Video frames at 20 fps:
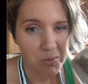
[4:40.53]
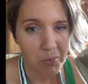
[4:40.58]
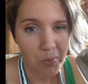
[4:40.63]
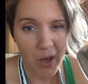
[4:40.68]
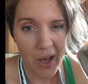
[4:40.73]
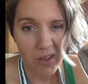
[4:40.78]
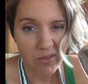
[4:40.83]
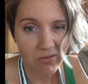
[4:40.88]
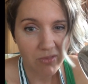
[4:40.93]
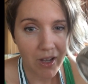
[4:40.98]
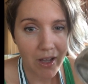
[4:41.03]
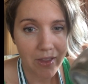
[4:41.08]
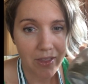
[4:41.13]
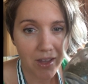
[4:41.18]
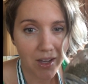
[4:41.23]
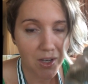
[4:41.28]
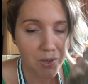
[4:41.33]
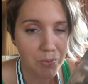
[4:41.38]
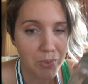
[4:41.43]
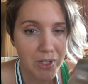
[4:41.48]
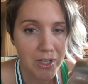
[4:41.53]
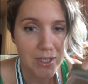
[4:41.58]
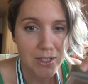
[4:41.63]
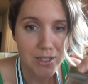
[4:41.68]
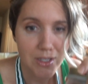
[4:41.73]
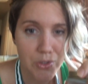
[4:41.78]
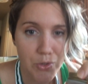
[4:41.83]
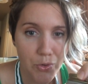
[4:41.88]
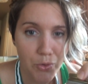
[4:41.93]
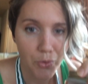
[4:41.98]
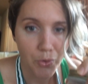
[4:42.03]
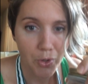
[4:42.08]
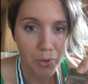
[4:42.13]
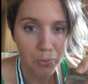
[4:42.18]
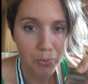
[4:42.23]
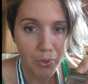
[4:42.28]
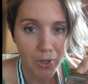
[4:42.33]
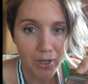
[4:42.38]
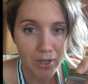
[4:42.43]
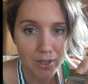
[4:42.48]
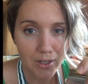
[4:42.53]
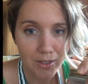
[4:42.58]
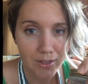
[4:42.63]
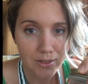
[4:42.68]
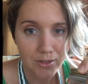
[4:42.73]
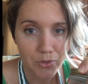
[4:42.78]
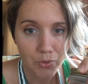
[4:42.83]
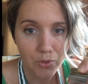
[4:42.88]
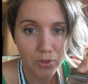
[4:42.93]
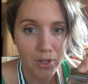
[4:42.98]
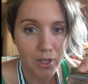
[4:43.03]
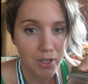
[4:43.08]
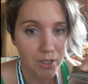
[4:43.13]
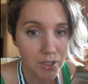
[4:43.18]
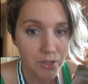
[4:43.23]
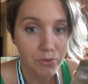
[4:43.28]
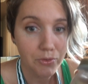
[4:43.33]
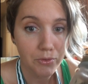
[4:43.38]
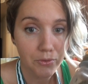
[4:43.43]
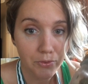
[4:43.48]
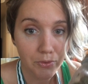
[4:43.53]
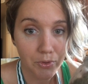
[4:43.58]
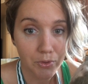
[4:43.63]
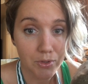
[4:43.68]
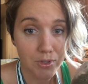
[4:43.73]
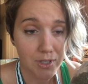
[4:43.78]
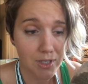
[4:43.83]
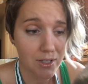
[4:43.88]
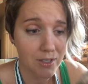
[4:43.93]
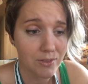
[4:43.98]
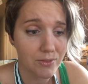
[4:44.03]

But I think it'd be easy to incorporate into a lot of different foods, and